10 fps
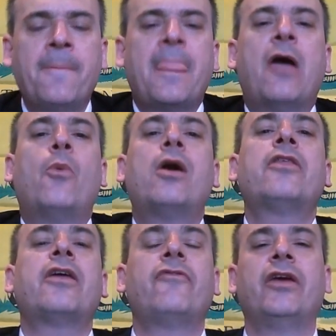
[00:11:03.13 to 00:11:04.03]
And what are
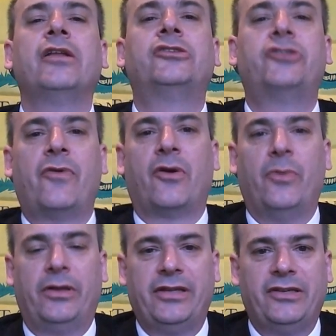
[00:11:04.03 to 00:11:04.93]
they really doing
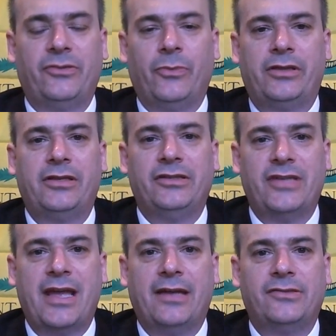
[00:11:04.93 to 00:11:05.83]
with these
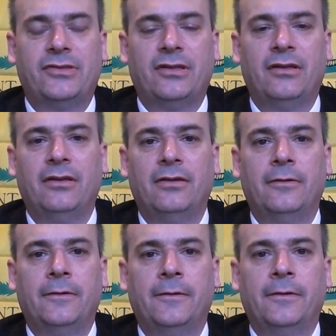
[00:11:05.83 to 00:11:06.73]
ads?
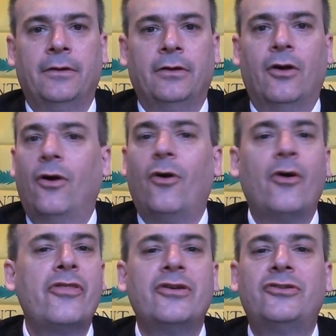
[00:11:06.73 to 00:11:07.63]

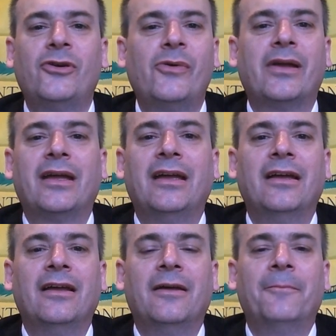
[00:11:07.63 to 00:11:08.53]
All they're doing
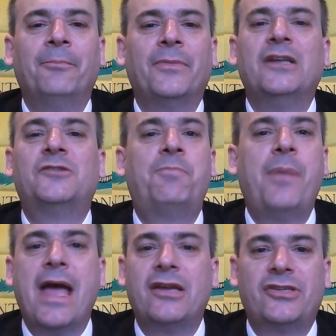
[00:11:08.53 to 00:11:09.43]
is
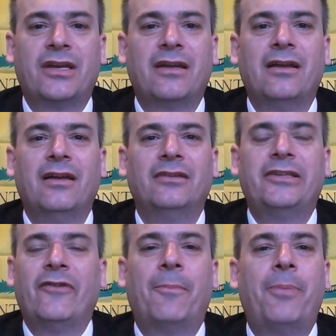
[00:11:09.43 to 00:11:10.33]
bashing
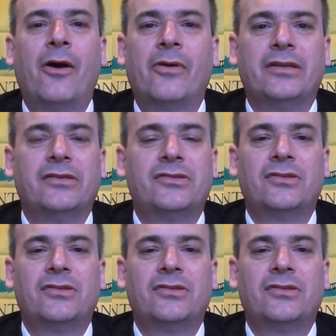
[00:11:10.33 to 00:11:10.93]
their opponents.